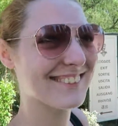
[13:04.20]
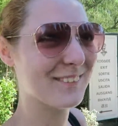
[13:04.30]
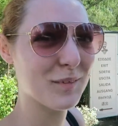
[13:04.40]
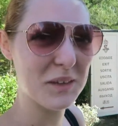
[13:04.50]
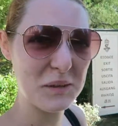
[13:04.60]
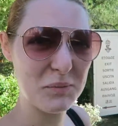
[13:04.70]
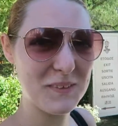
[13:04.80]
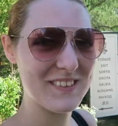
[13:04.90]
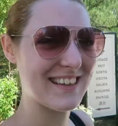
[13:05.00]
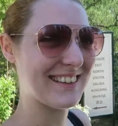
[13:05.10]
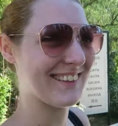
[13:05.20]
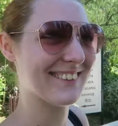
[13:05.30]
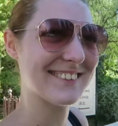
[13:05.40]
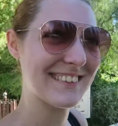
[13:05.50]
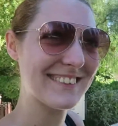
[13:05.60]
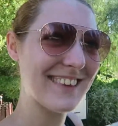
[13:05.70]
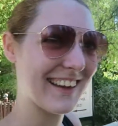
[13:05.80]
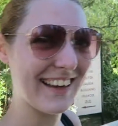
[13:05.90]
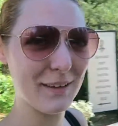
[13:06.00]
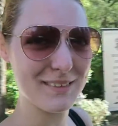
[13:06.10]
and prosthetic noses
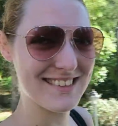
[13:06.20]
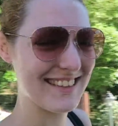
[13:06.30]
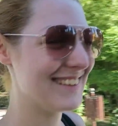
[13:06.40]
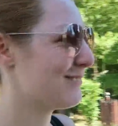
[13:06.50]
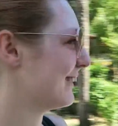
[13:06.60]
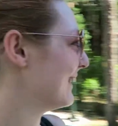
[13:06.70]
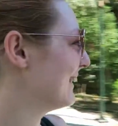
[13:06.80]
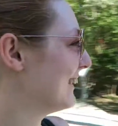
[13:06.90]
like a libertine, but